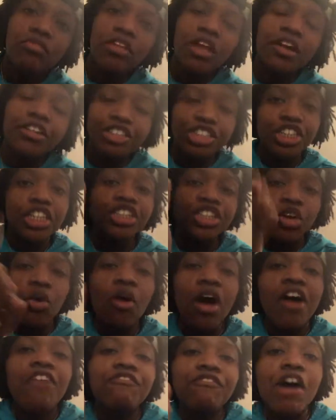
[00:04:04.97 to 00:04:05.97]
She threw
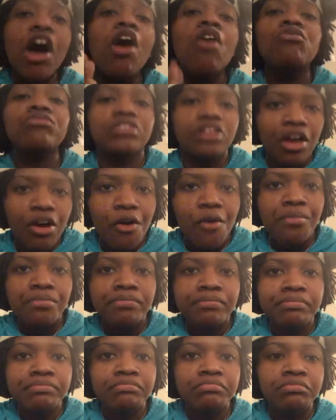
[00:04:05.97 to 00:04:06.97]
her phone though.
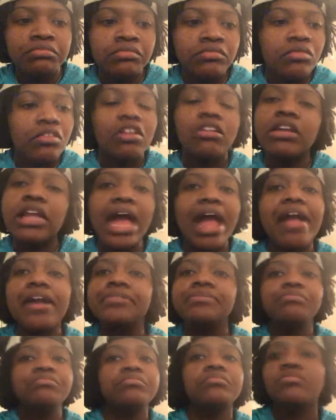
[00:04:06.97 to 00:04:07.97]
Like,
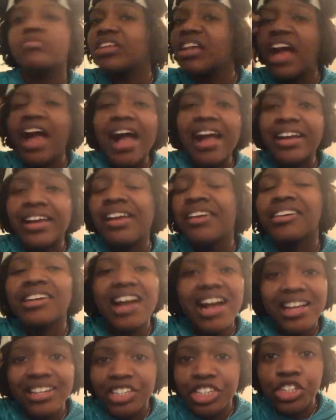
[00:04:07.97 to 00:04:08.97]
I can't
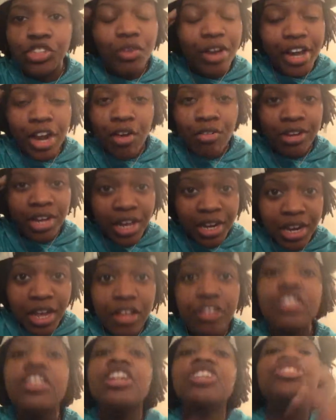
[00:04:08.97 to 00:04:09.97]
concentrate on nothing else
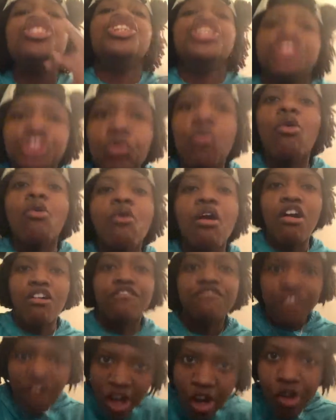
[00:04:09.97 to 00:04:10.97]
because she threw her
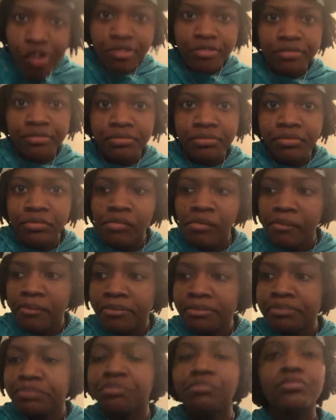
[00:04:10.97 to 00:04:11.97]
phone.
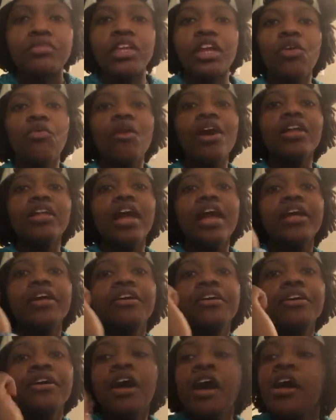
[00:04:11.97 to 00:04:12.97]
It wasn't like
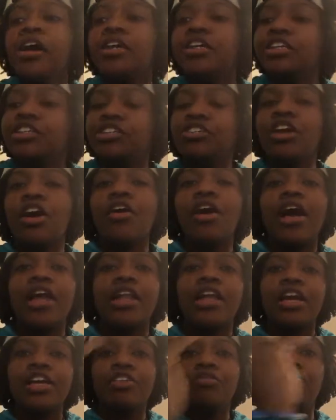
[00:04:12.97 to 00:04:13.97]
a you know how
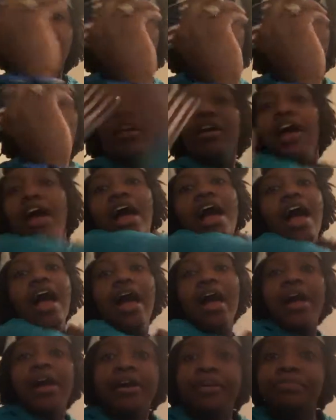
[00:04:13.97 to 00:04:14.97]
like you be like,
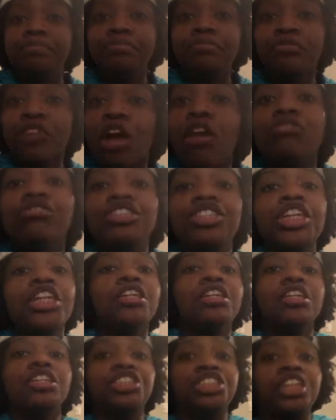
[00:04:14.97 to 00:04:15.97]
ah, no, she
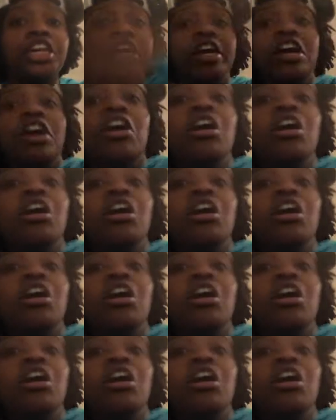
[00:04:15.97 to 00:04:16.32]
legit,